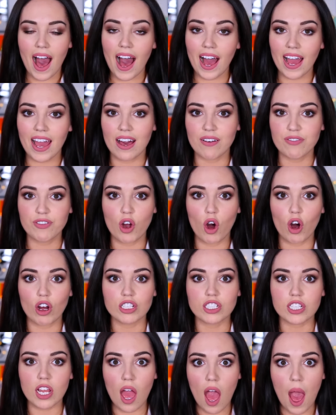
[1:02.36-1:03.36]
I have
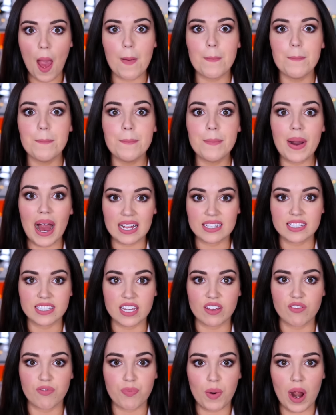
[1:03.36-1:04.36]
got a
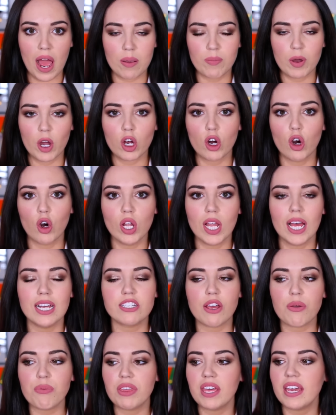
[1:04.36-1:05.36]
massive Primark haul. I
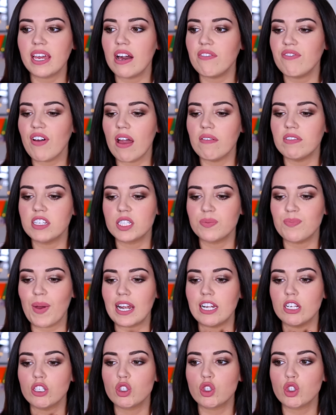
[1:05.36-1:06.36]
don't think I've ever
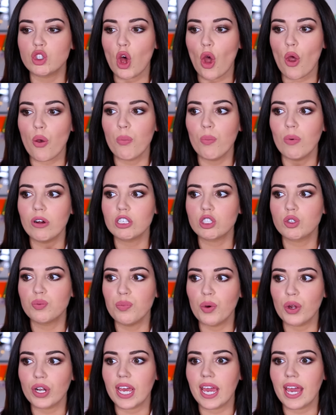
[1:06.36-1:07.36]
spent so much
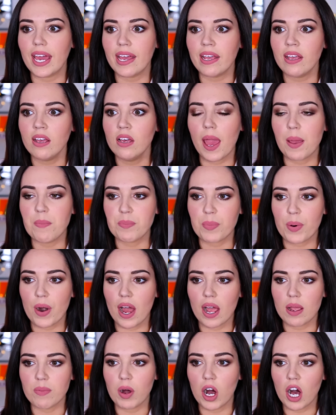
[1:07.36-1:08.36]
money in
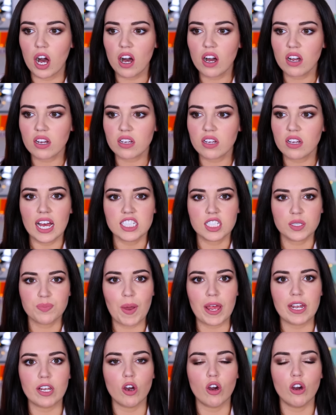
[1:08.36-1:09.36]
Primark. I
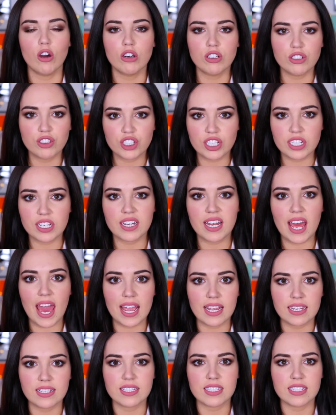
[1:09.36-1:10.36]
spent
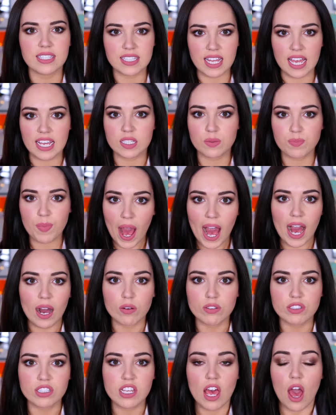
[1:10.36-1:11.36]

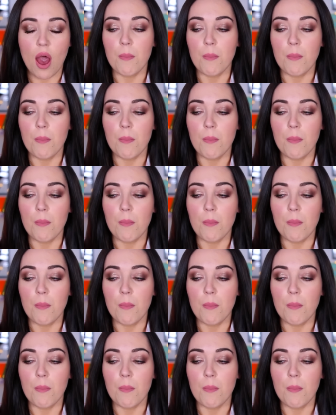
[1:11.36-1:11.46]
£186,